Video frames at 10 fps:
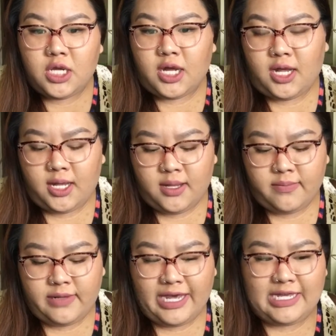
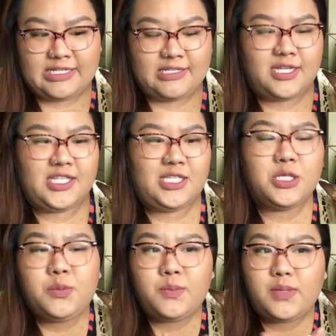has
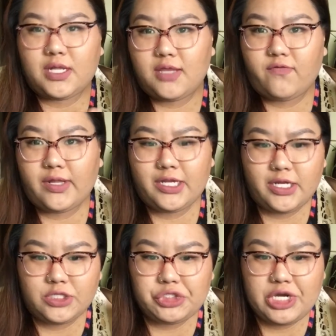consumed the
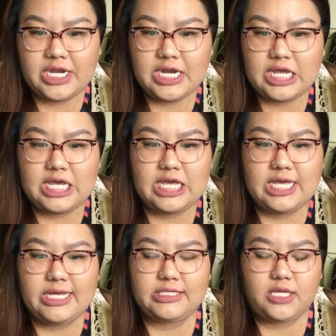philodendron
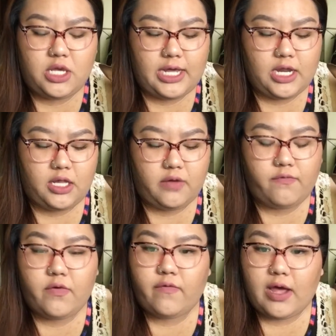is you gotta look
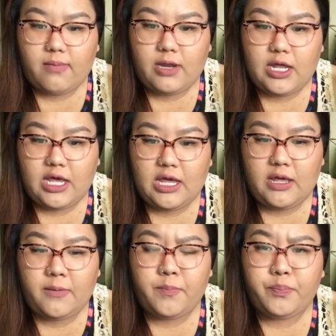for vomiting.